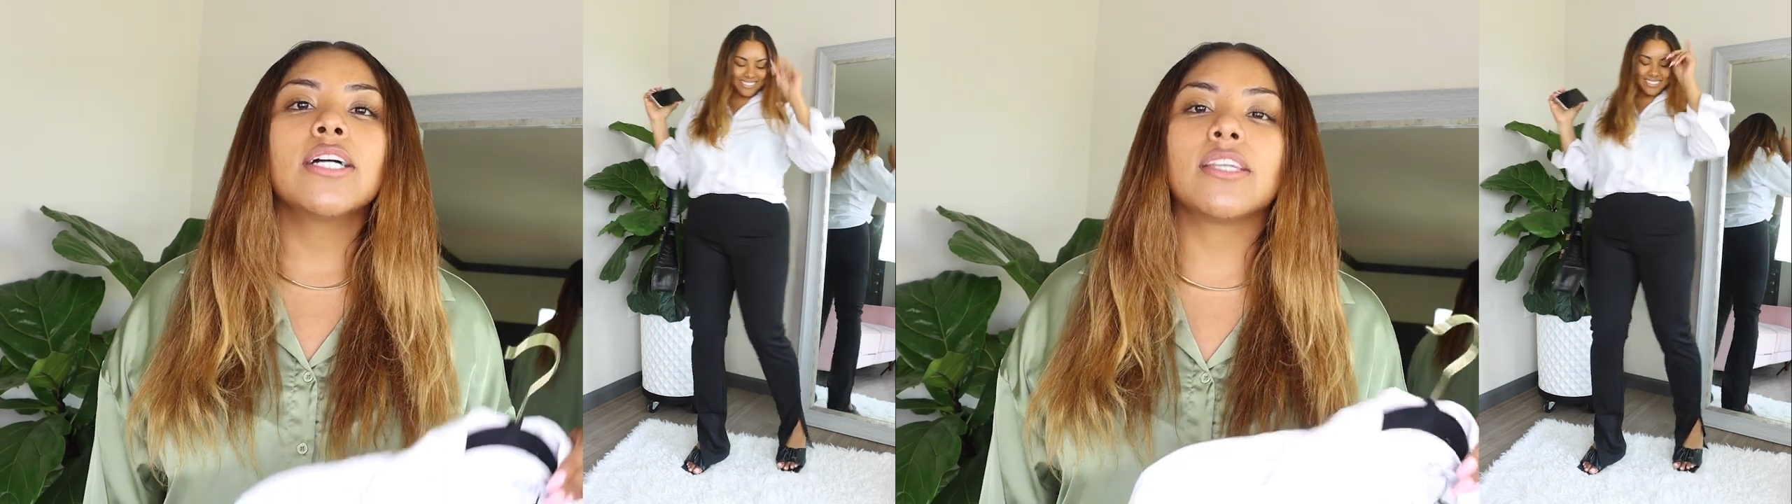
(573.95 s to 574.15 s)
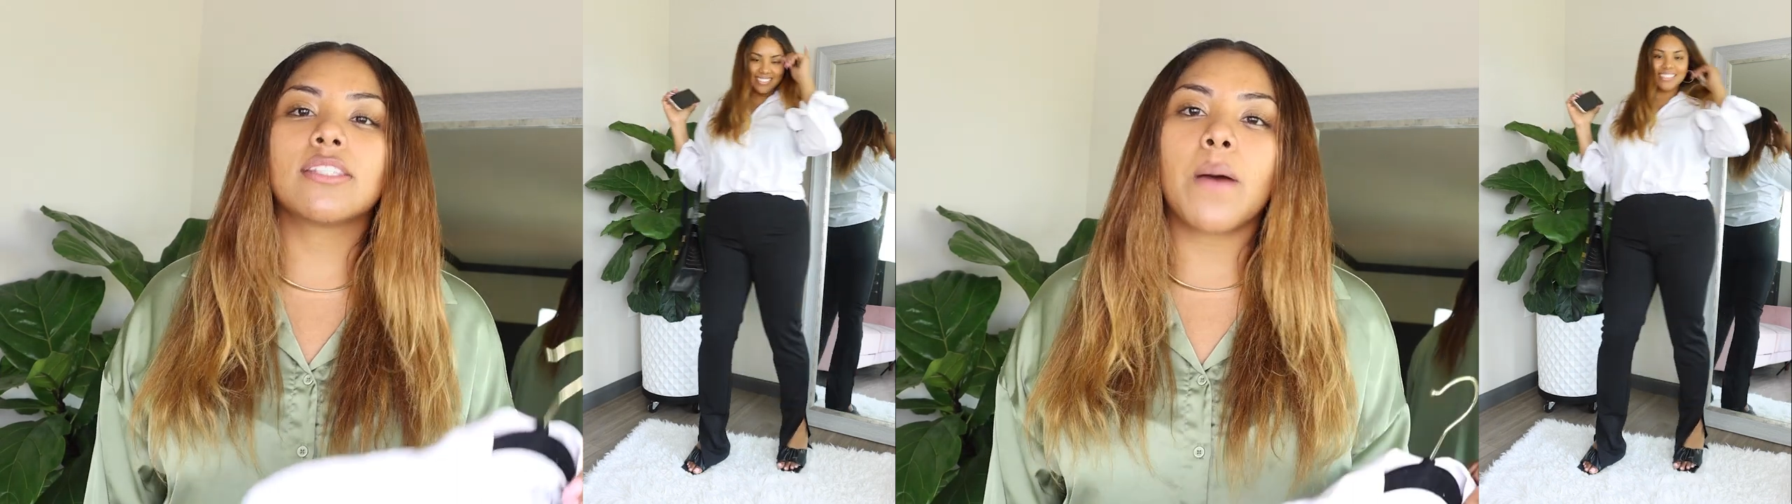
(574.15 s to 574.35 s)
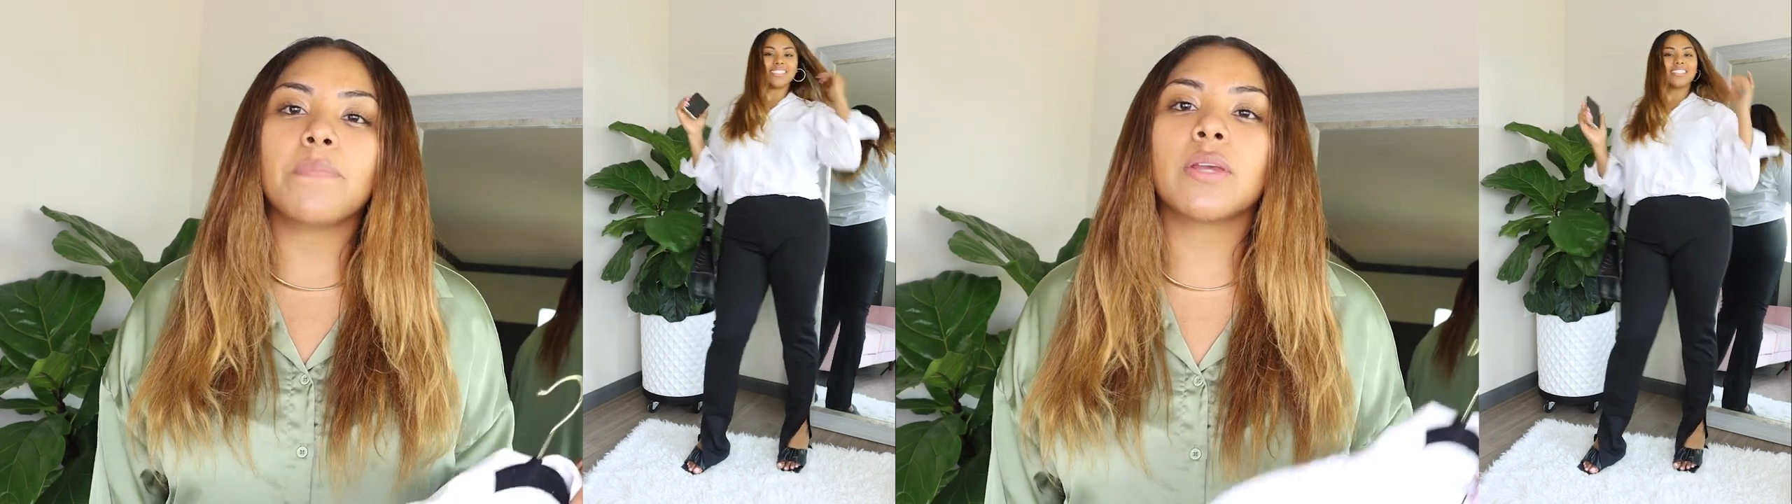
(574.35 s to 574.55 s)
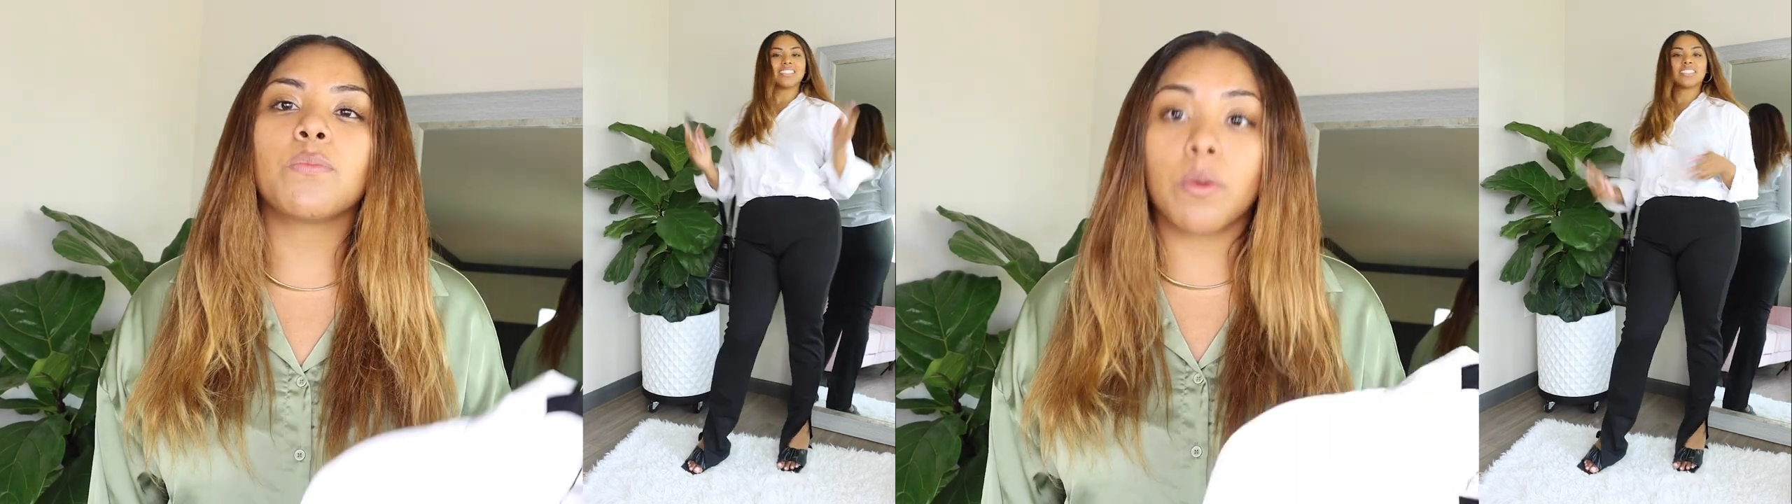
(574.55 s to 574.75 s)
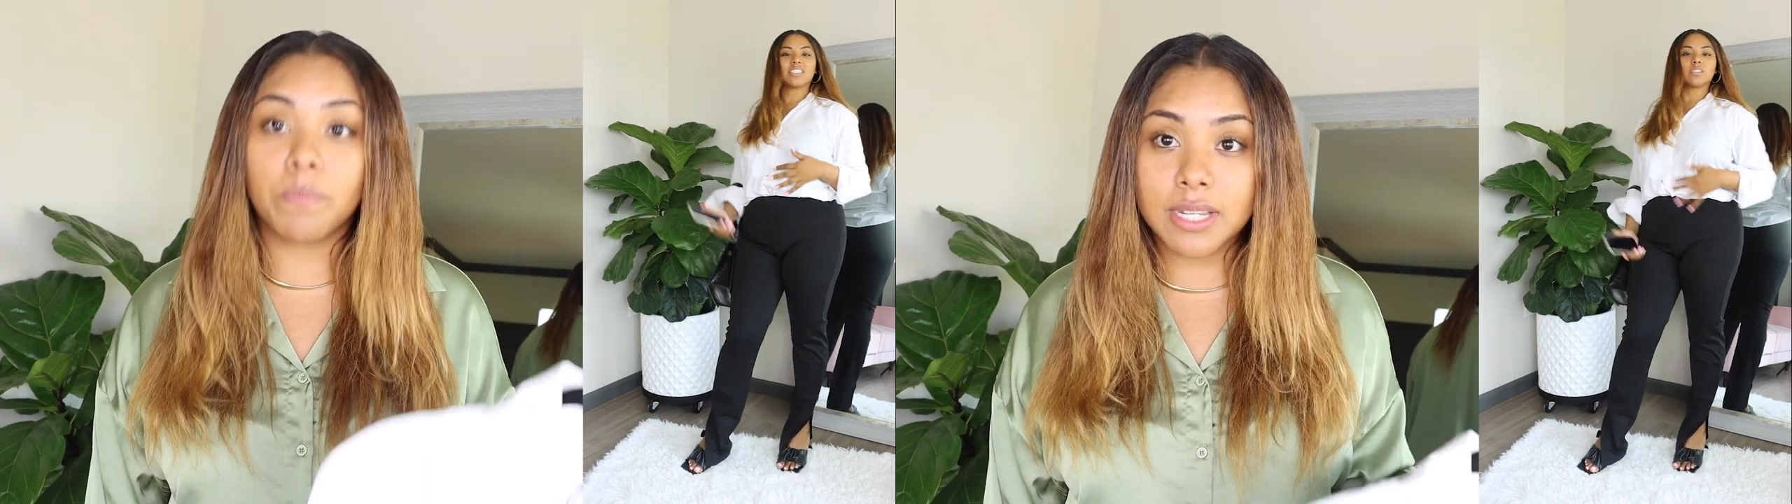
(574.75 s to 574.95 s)
to
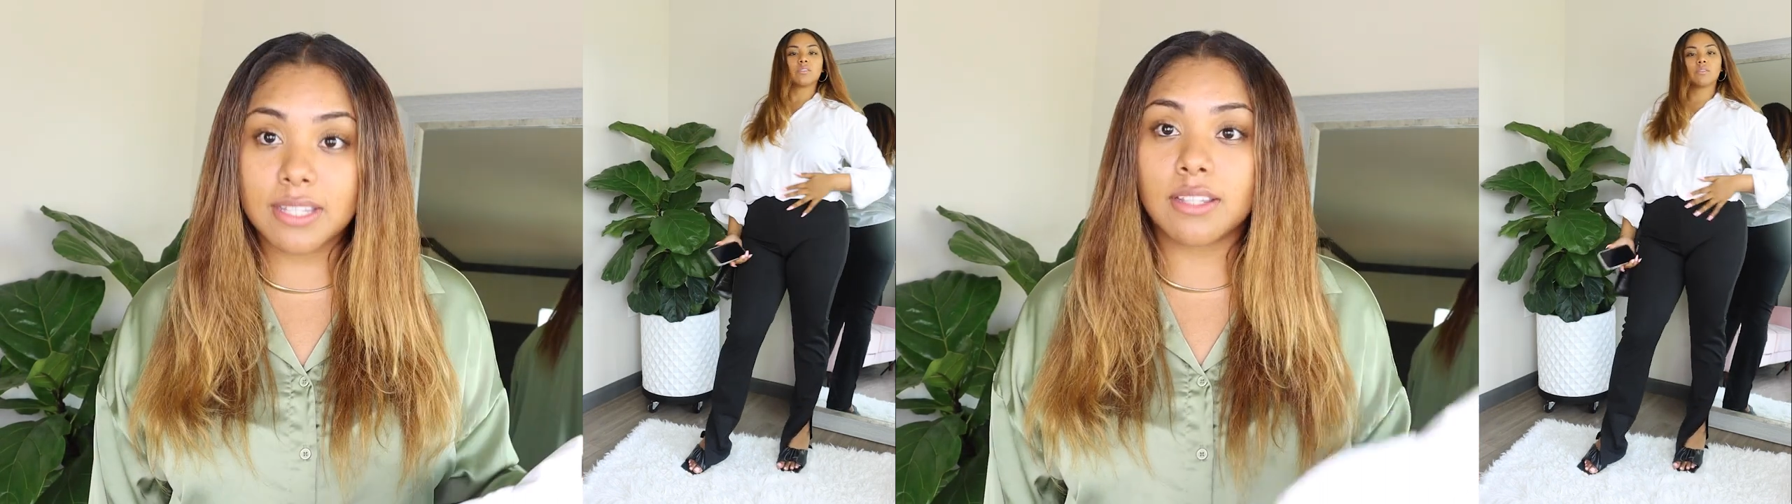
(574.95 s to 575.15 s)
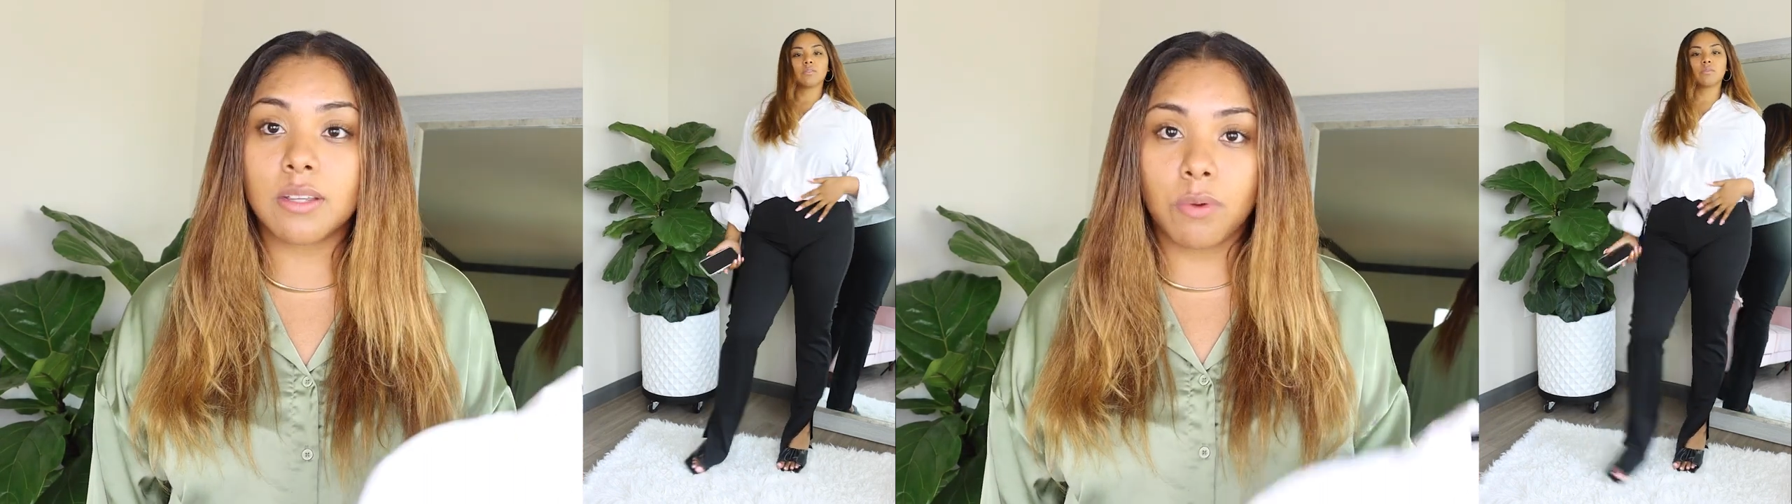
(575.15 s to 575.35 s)
something more business